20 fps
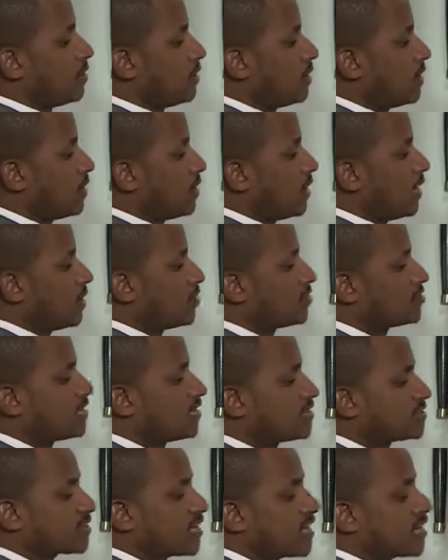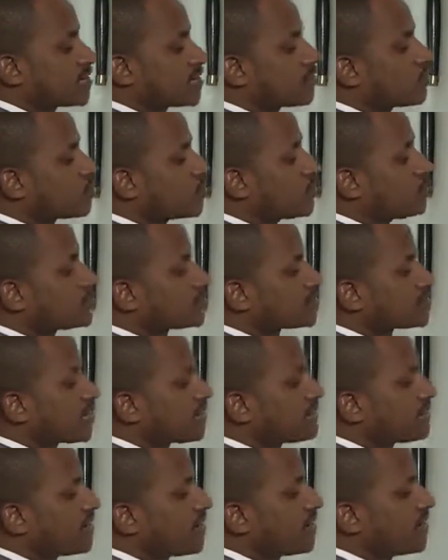Halogens are group
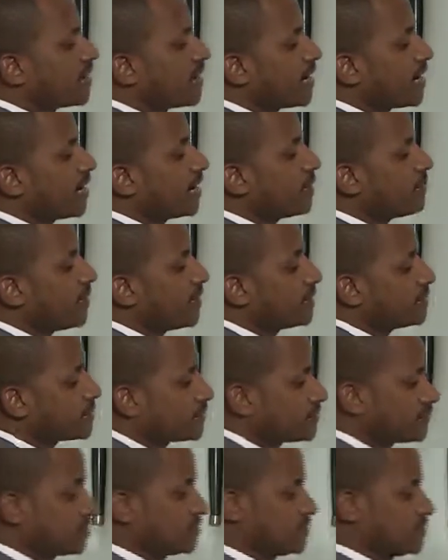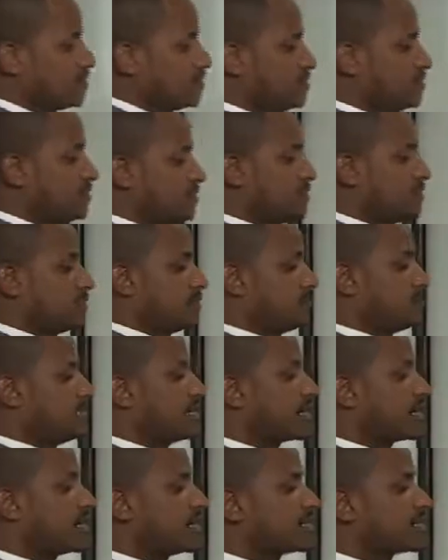7 elements. Their
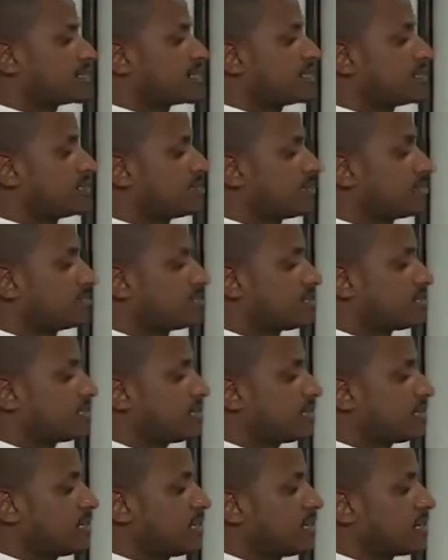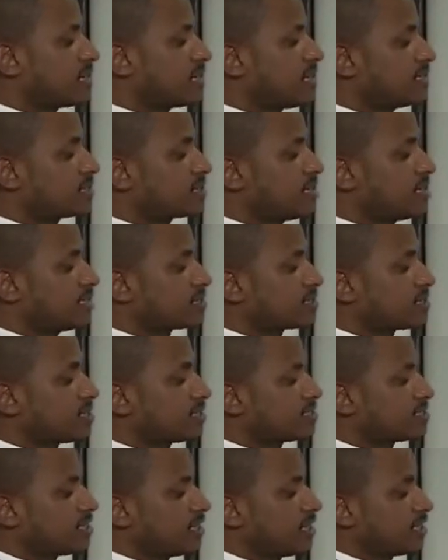characteristics is that they are gaseous in
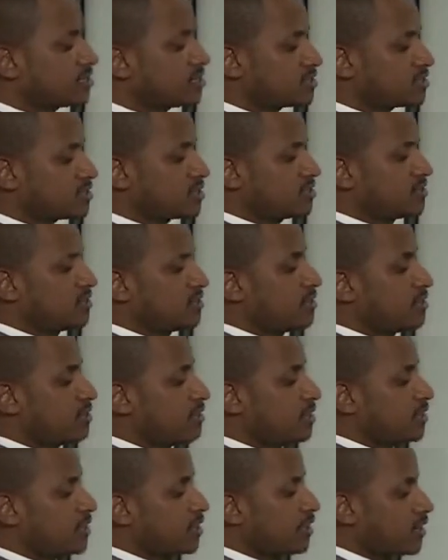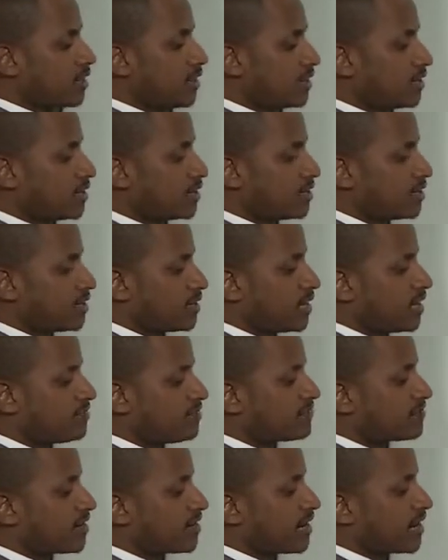state and they have
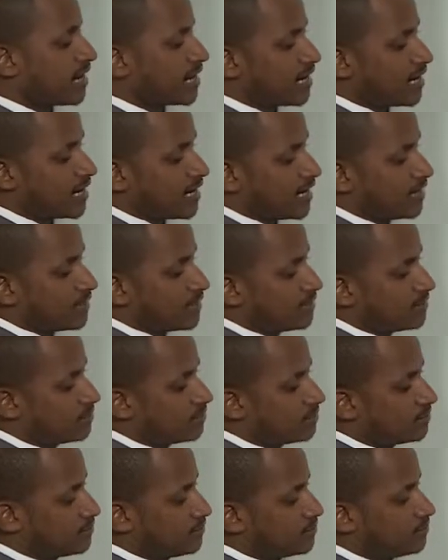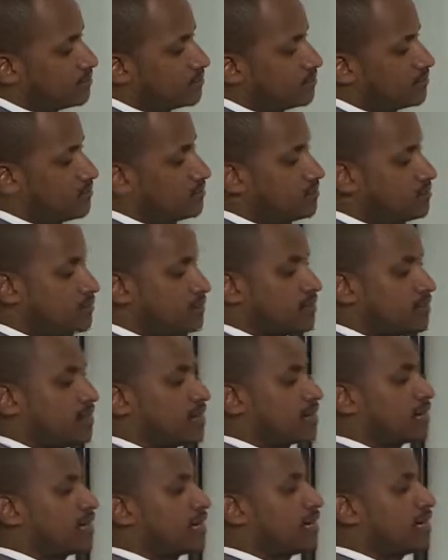color. They are
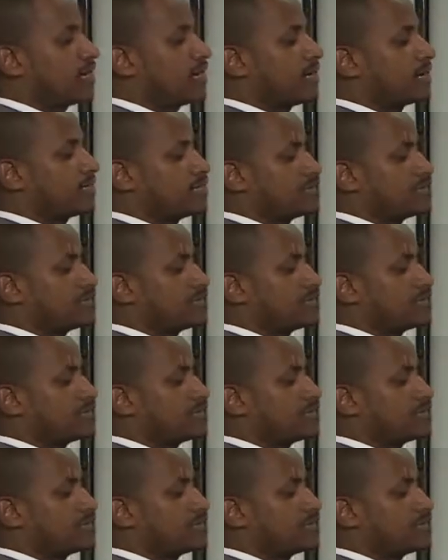colored.